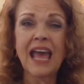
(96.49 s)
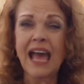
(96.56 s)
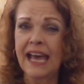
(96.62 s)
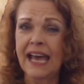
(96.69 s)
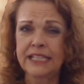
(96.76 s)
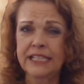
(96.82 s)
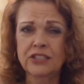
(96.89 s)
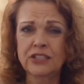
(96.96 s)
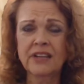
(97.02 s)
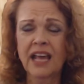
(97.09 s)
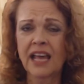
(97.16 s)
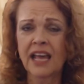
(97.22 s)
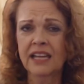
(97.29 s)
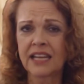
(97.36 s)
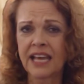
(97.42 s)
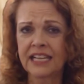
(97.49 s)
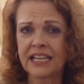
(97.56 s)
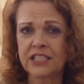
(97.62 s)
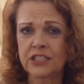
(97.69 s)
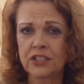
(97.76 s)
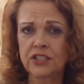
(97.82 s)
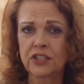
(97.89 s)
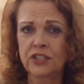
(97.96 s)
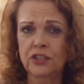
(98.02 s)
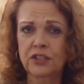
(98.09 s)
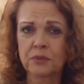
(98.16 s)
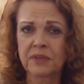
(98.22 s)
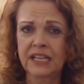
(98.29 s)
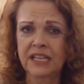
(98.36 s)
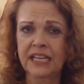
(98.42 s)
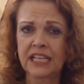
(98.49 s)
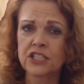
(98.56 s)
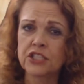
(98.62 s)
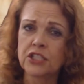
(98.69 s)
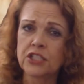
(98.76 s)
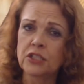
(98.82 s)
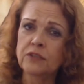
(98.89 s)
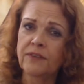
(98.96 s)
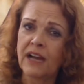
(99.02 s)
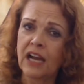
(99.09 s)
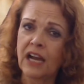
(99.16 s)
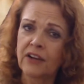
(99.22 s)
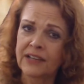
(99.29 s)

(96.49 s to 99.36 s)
I do not like to do the readings too far